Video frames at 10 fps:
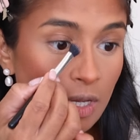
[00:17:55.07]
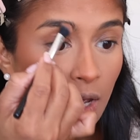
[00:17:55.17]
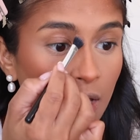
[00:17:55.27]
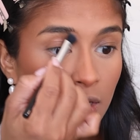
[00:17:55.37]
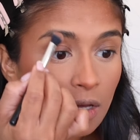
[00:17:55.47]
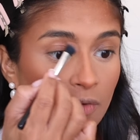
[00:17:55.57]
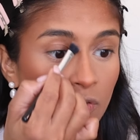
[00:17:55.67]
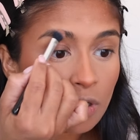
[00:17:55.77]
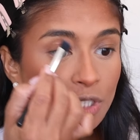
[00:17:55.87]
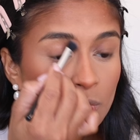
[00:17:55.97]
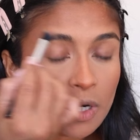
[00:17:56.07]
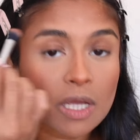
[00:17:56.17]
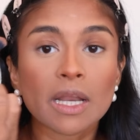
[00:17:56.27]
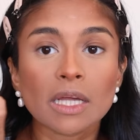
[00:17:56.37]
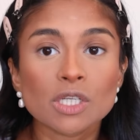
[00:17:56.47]
And of course you wanna
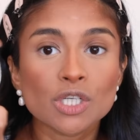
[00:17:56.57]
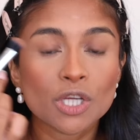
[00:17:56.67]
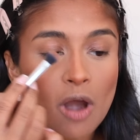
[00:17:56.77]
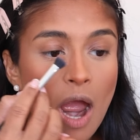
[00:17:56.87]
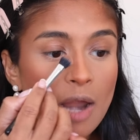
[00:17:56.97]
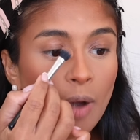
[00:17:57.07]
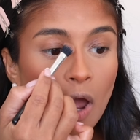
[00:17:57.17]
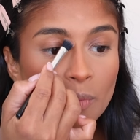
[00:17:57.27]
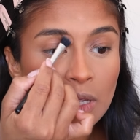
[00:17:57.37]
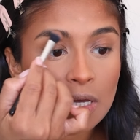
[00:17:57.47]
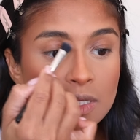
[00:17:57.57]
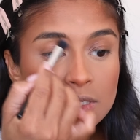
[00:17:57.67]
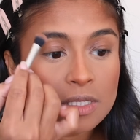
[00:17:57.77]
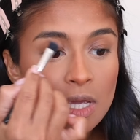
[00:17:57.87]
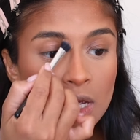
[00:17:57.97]
connect it to your eyebrow because